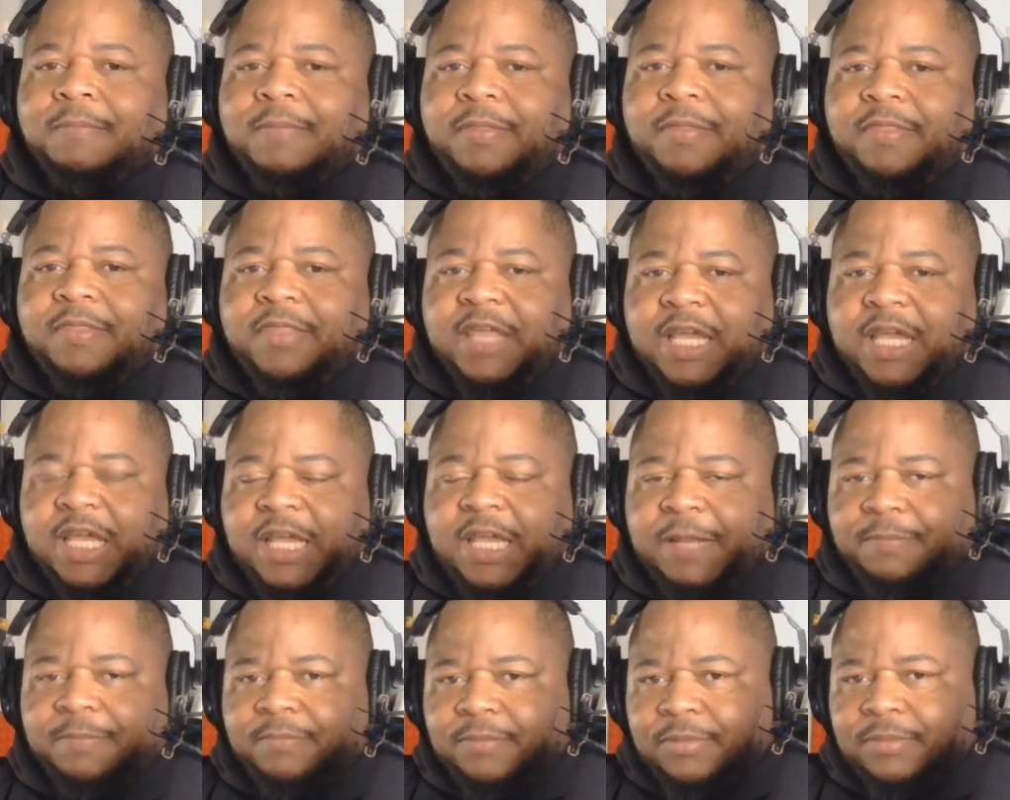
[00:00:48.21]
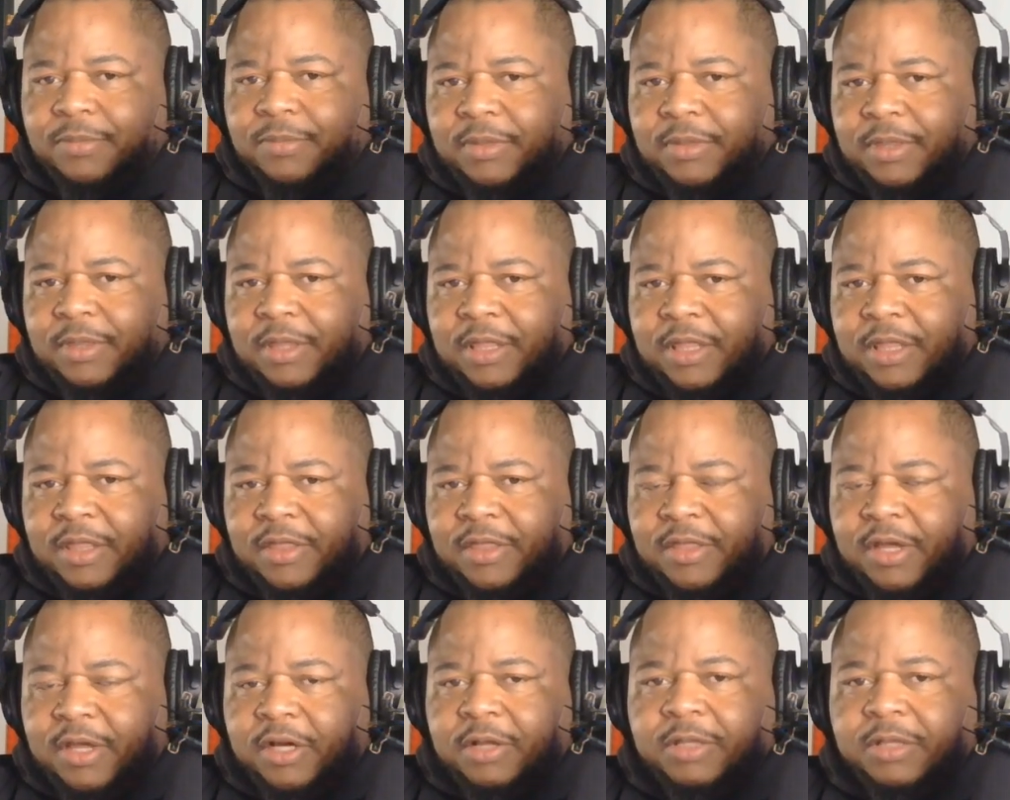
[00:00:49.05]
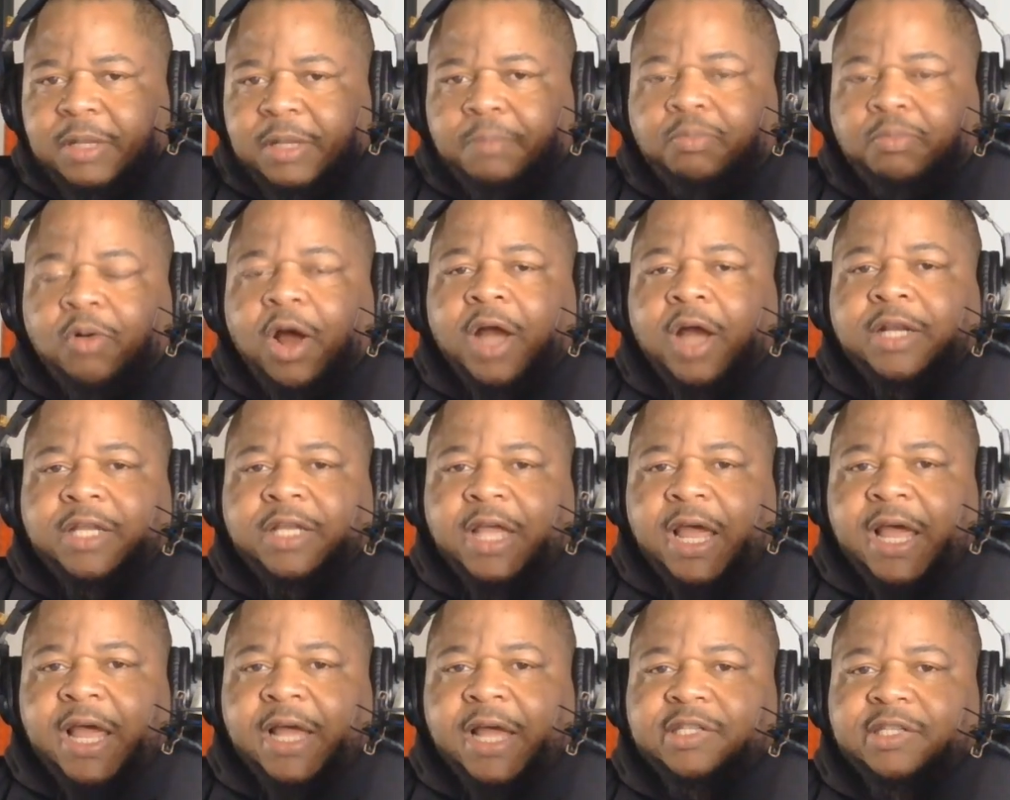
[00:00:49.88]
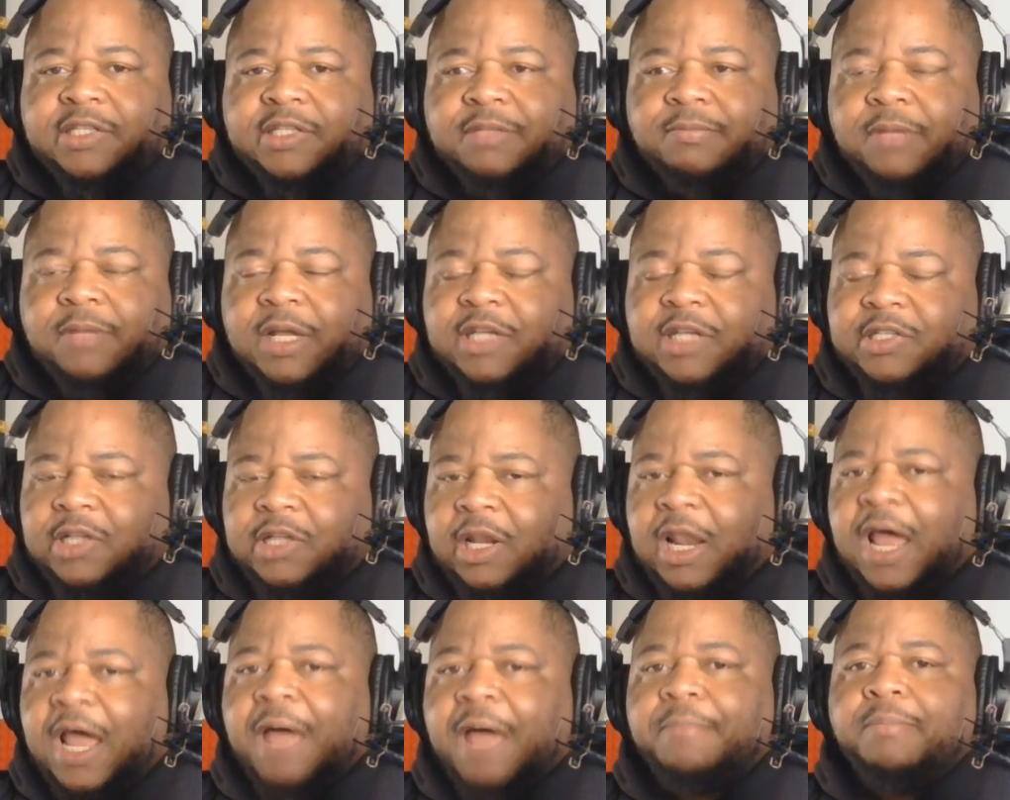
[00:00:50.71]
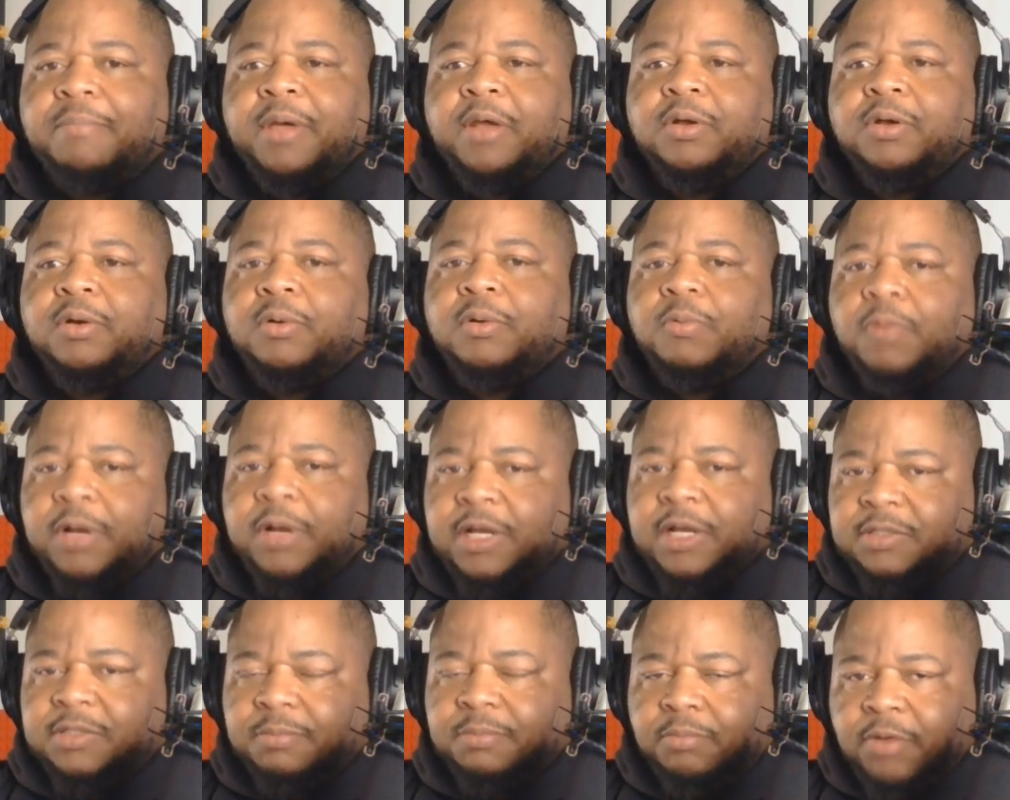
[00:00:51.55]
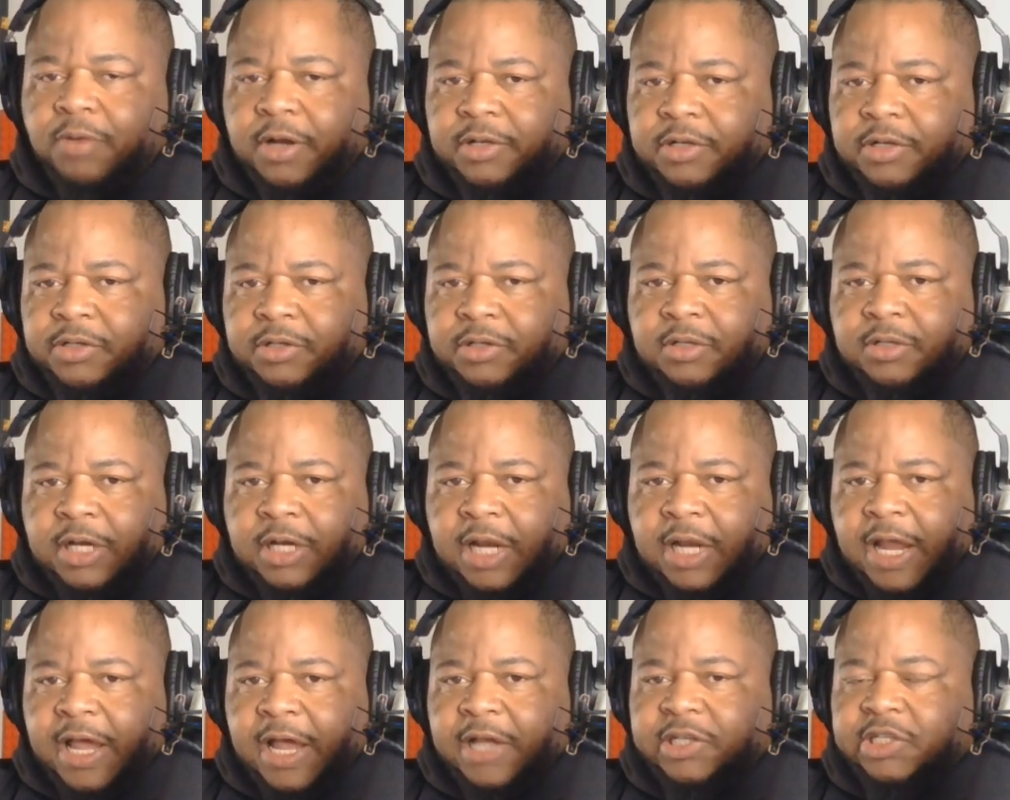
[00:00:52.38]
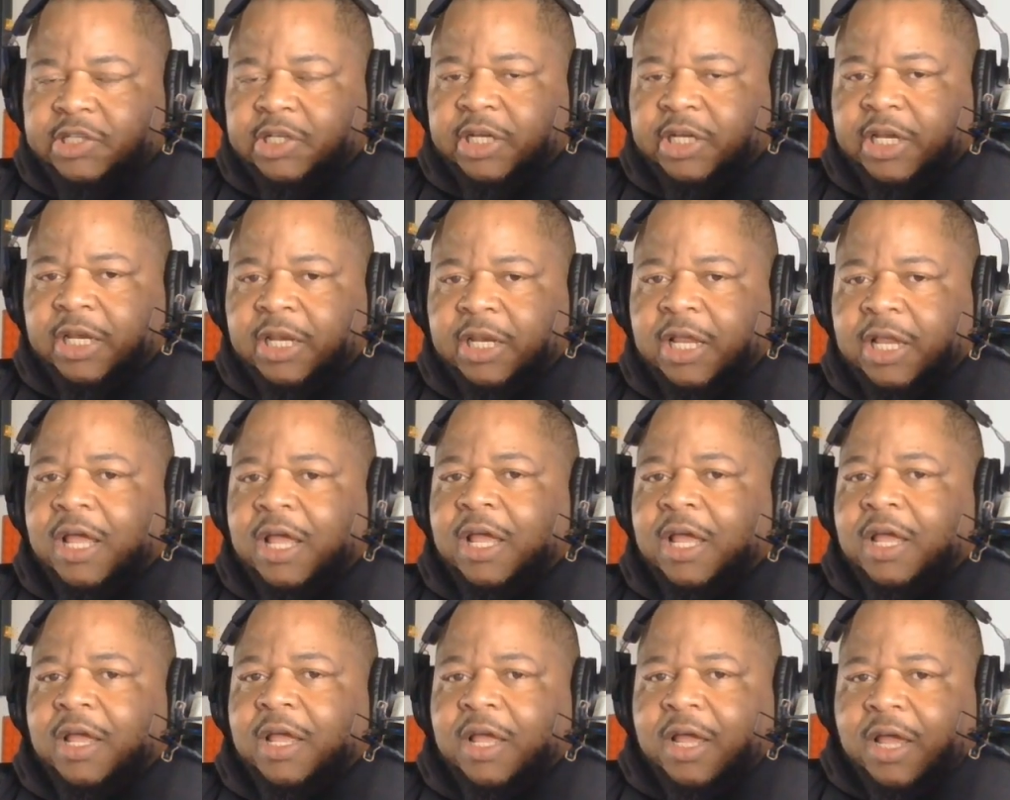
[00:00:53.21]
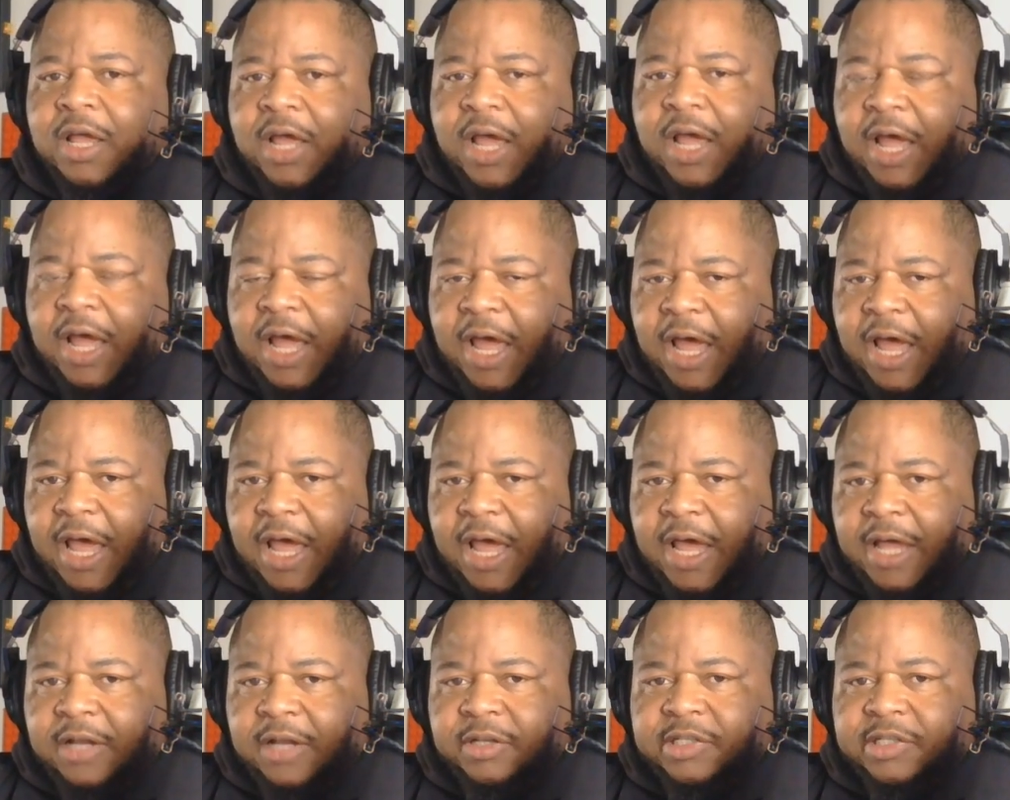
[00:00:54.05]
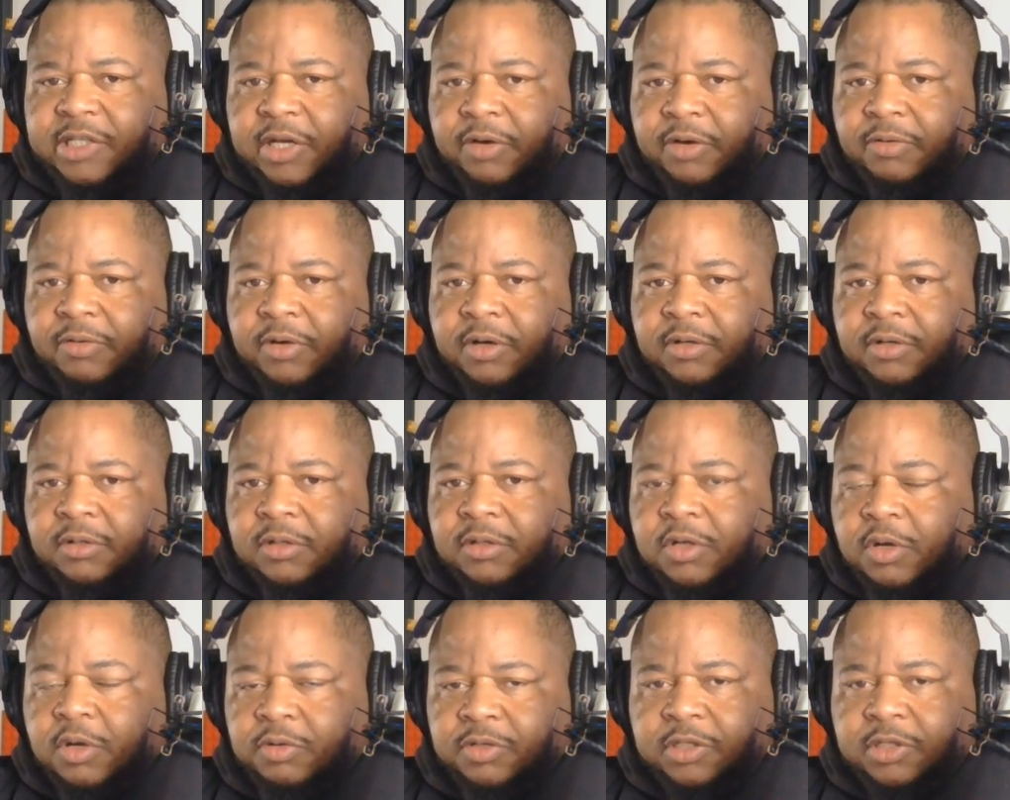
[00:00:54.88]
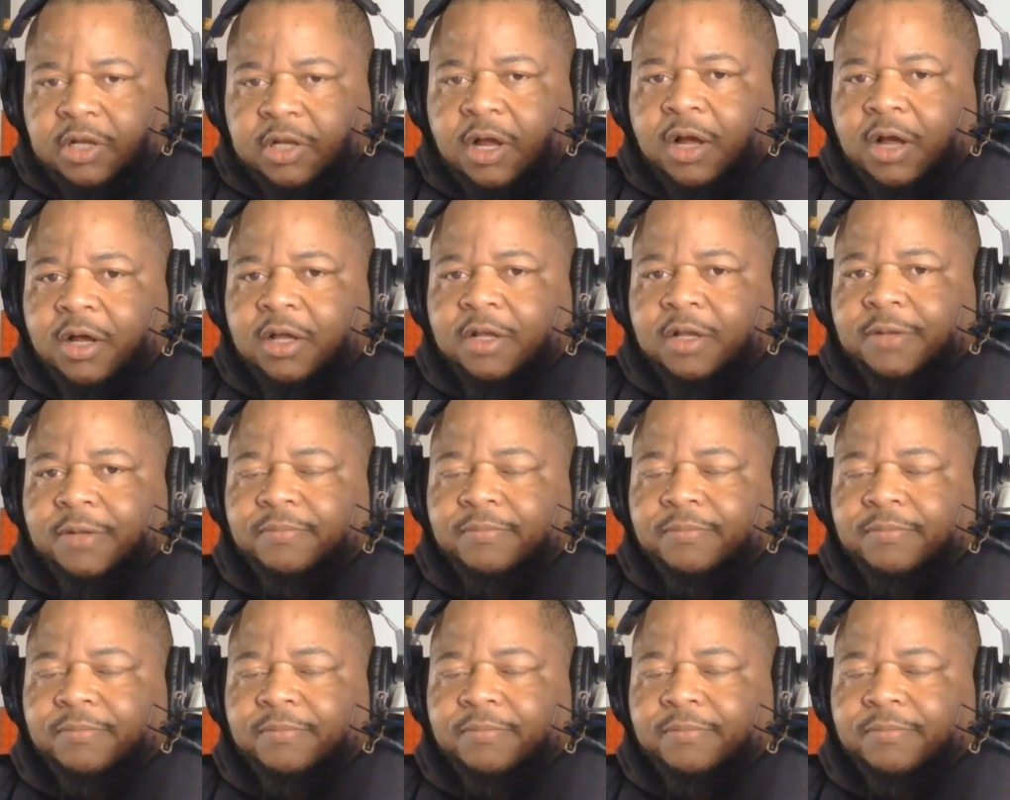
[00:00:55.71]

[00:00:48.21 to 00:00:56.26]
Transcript: The broadcast is a lot better when it's Brendan Glasheen and Sarah Kustok.